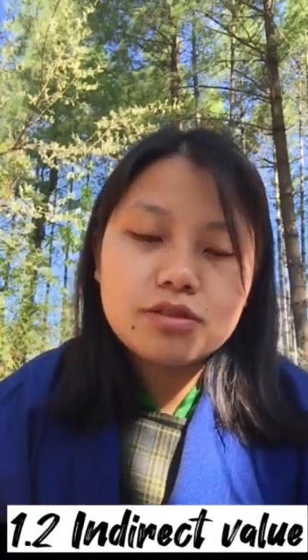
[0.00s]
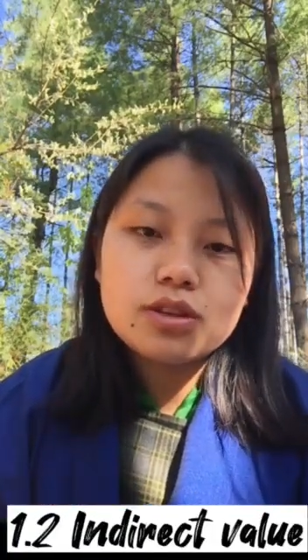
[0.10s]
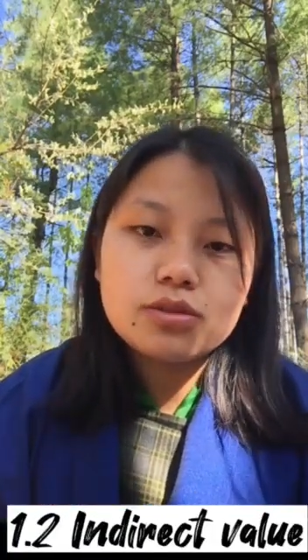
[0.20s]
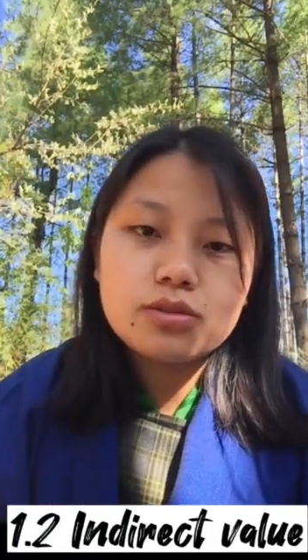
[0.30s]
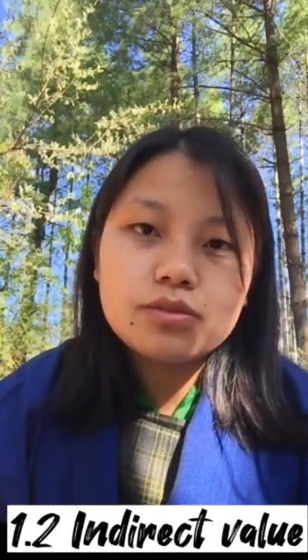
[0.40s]

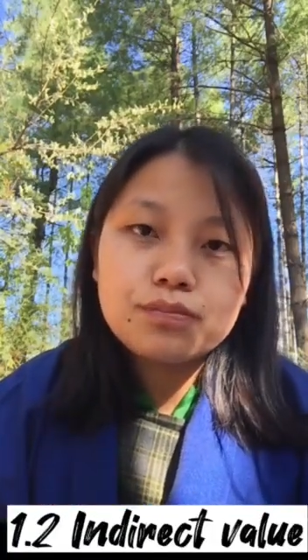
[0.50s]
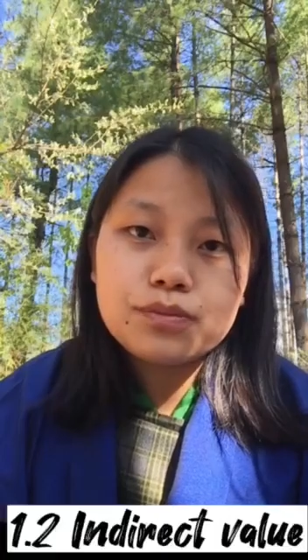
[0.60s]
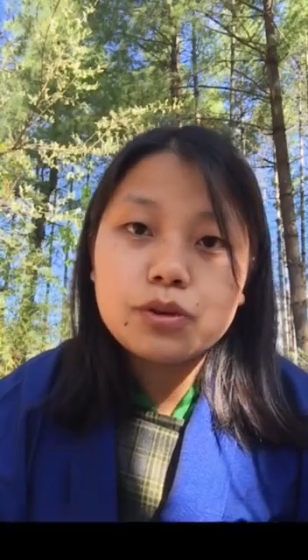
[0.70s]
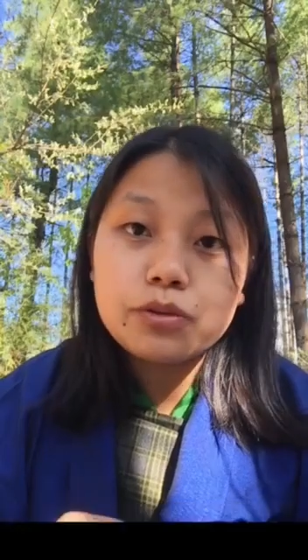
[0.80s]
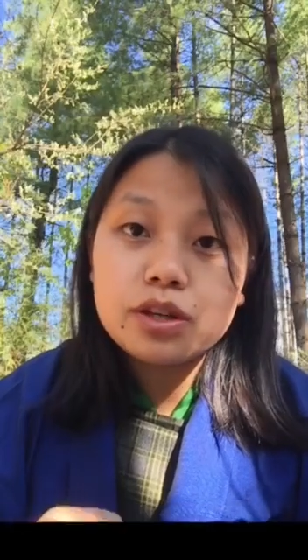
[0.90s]
value.
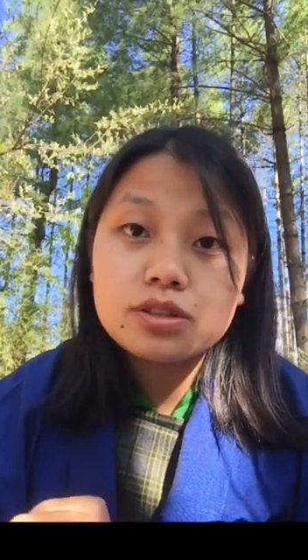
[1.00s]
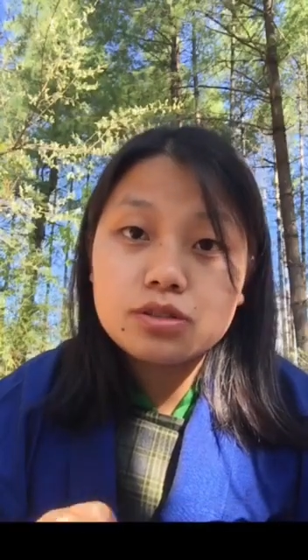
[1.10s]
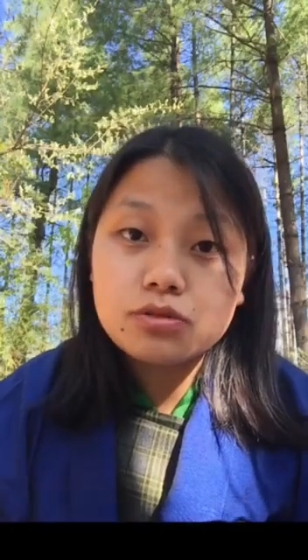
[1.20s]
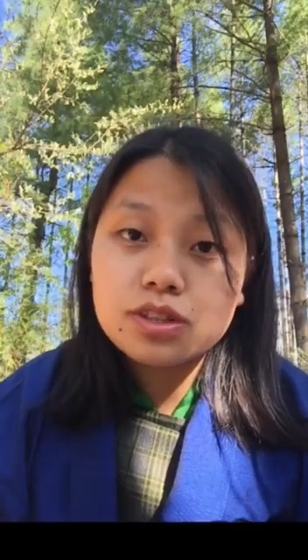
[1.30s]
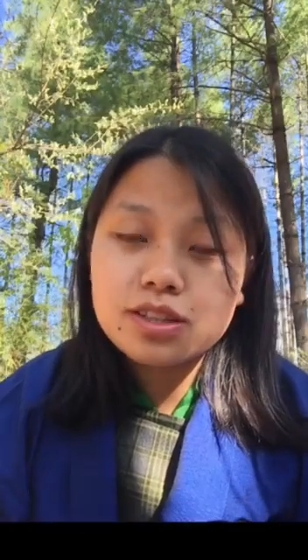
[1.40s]
Now we are
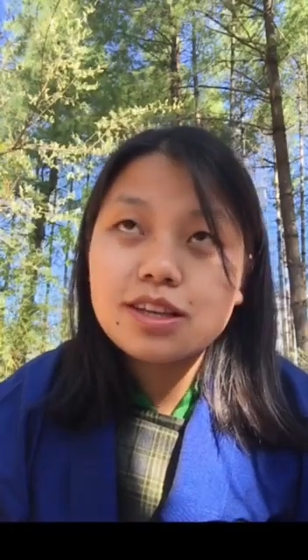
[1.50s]
done with